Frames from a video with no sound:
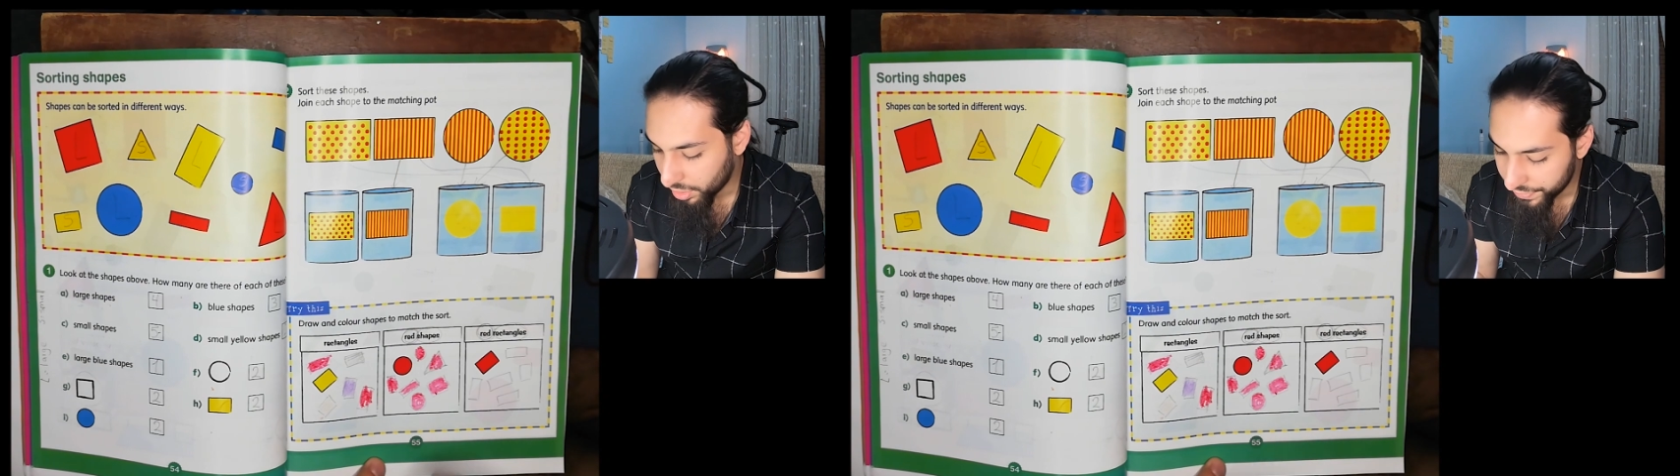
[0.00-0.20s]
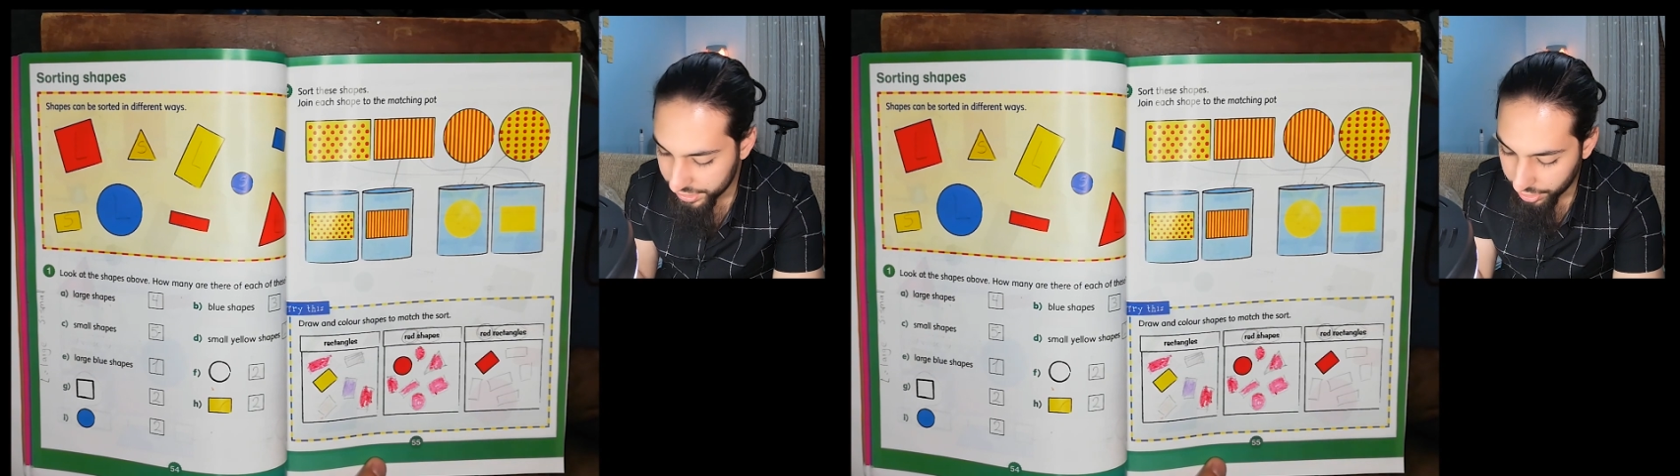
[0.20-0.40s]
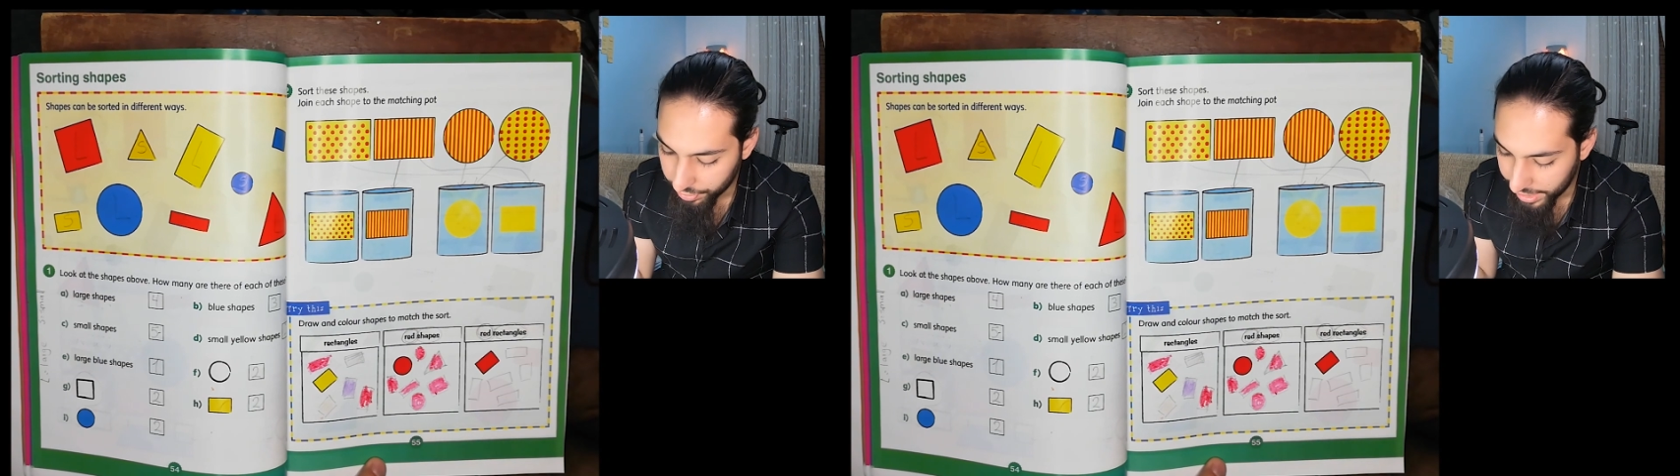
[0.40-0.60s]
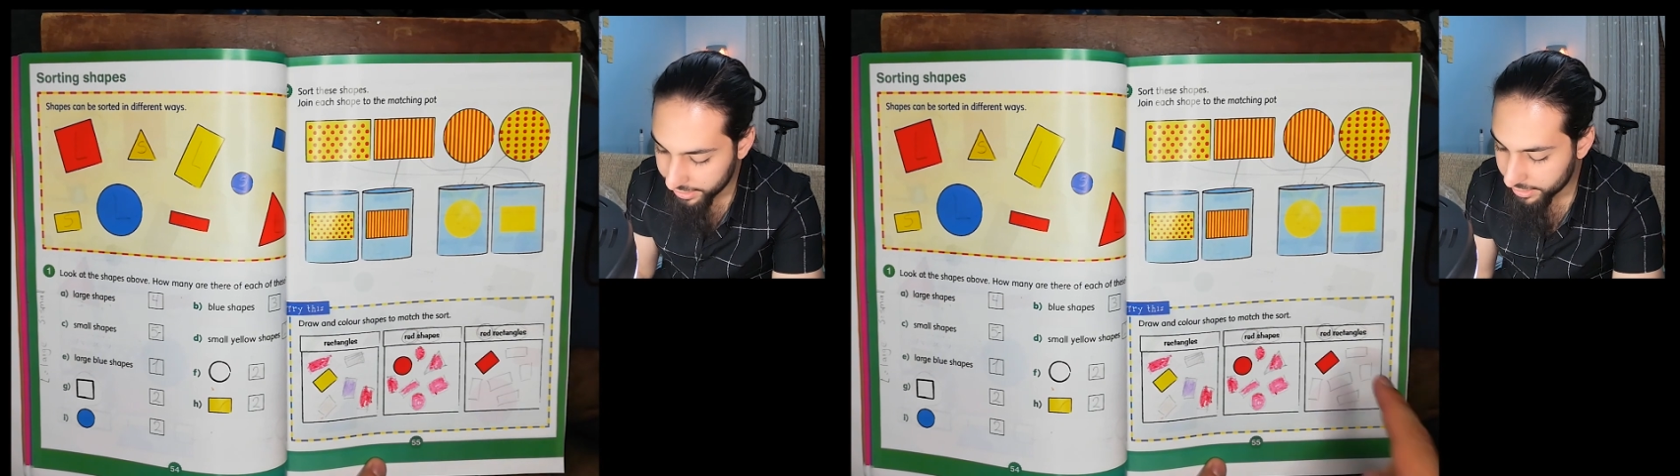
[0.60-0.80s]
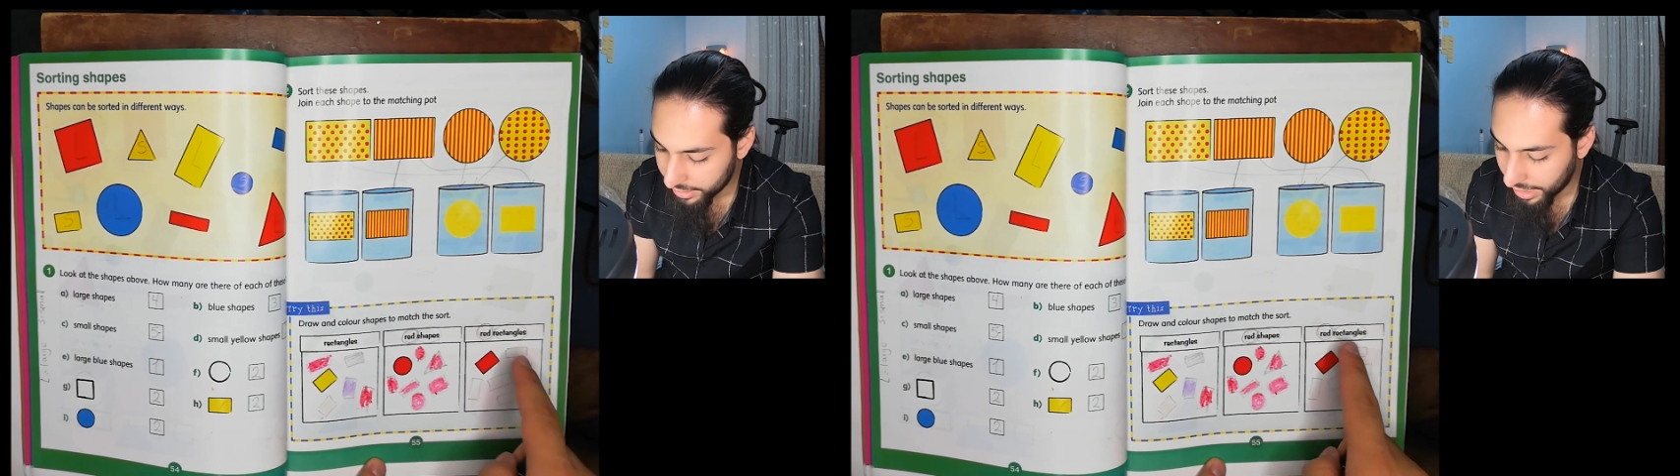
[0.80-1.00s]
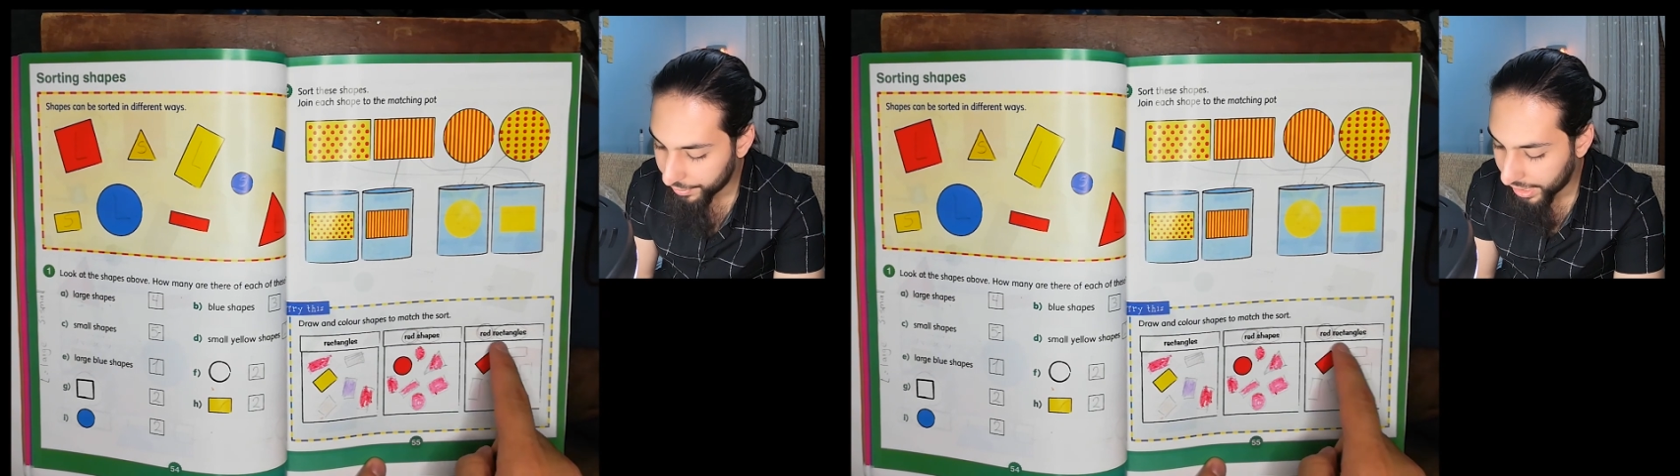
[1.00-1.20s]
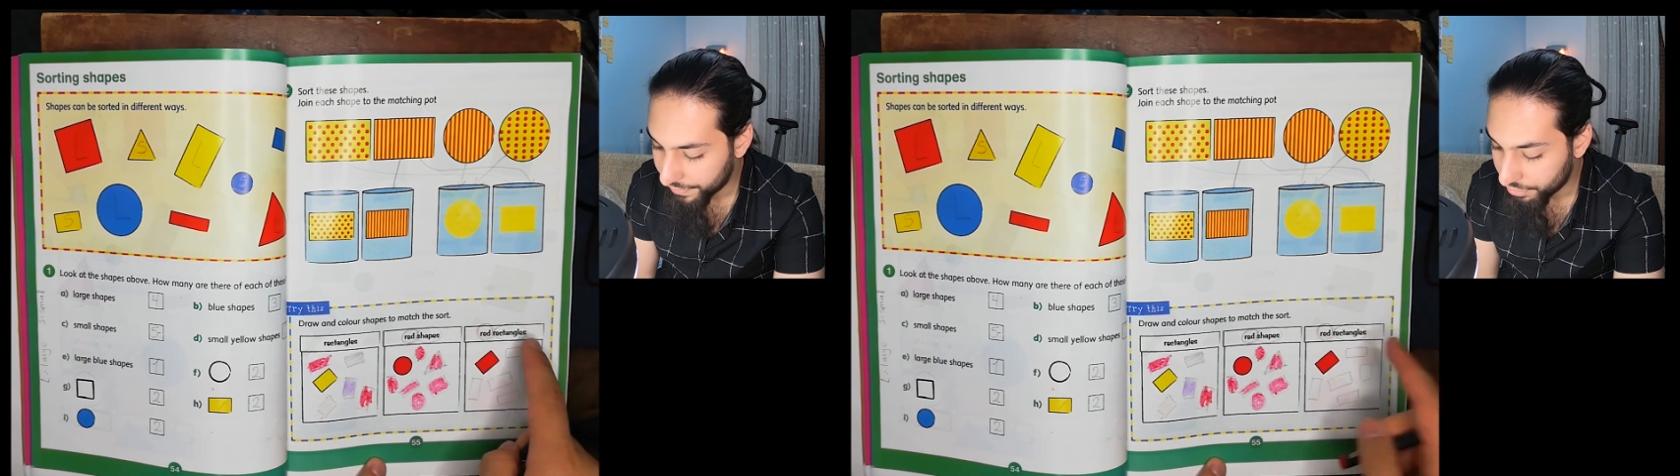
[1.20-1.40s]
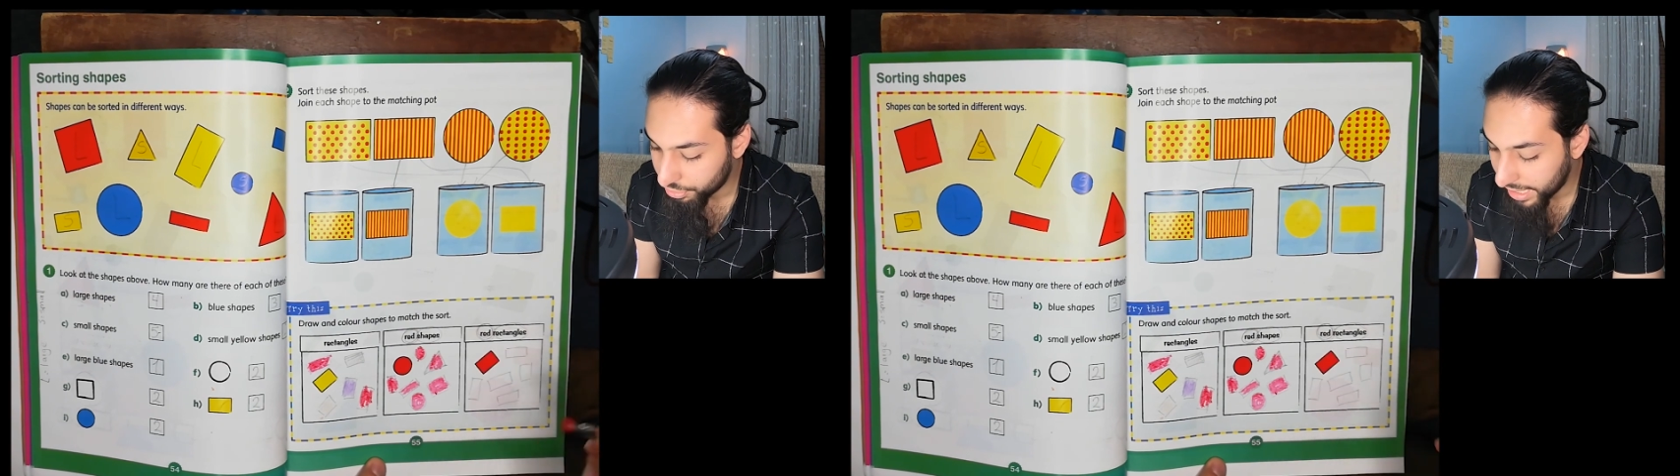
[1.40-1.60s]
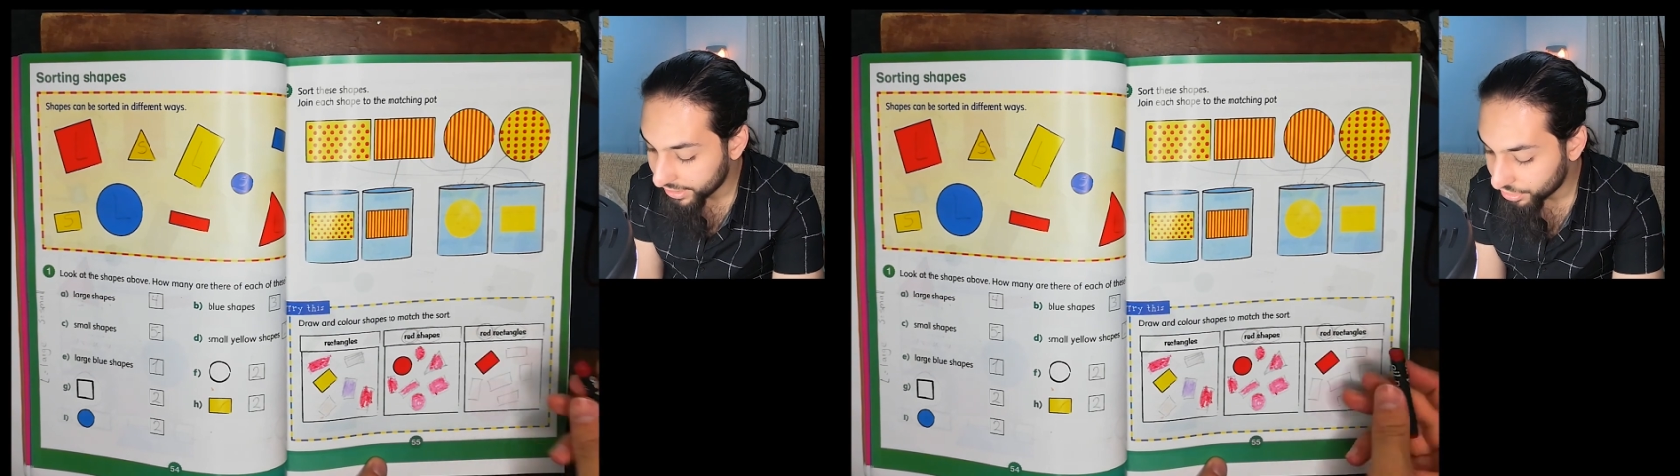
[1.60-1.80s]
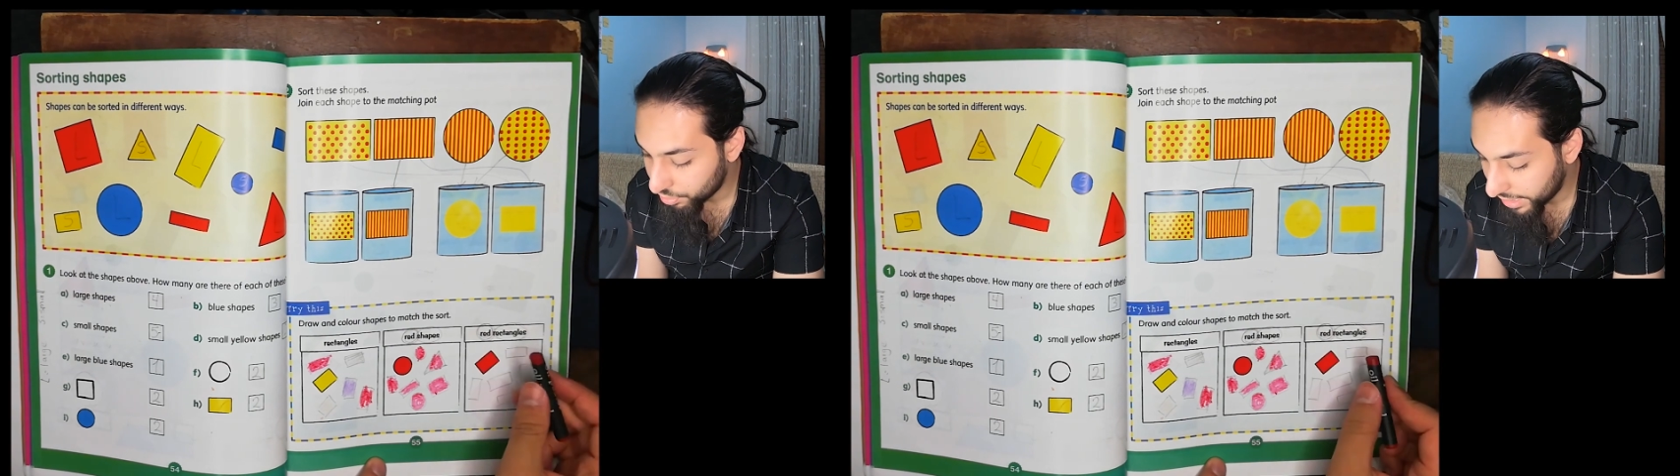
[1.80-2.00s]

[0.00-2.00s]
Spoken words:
all of these are red. Now we have red